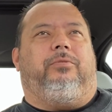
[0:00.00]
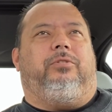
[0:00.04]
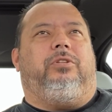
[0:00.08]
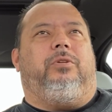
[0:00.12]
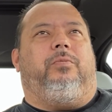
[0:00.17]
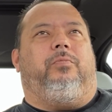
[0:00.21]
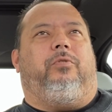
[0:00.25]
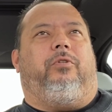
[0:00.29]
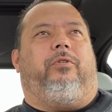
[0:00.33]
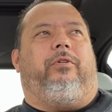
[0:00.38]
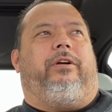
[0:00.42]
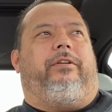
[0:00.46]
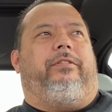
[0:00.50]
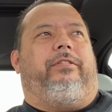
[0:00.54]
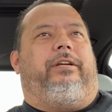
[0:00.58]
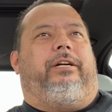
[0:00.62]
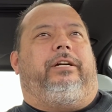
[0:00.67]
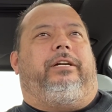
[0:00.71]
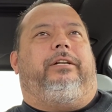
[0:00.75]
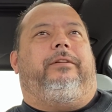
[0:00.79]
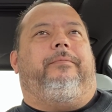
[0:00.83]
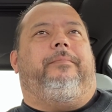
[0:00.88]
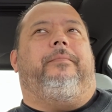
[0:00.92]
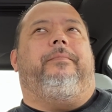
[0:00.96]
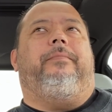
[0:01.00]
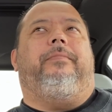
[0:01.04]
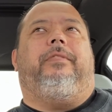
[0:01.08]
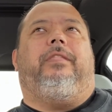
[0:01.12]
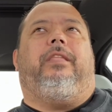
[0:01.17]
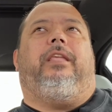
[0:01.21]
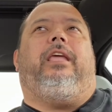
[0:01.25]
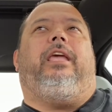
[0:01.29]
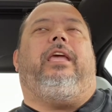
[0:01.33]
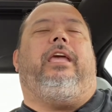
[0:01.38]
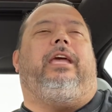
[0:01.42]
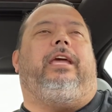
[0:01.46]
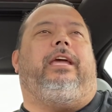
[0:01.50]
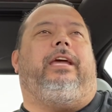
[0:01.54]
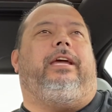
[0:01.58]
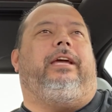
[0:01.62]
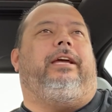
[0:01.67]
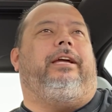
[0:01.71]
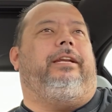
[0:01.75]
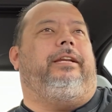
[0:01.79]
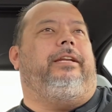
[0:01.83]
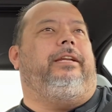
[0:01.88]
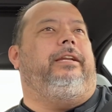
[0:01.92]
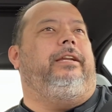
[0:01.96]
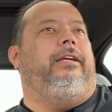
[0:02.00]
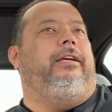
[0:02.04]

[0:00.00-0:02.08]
somewhere around there. And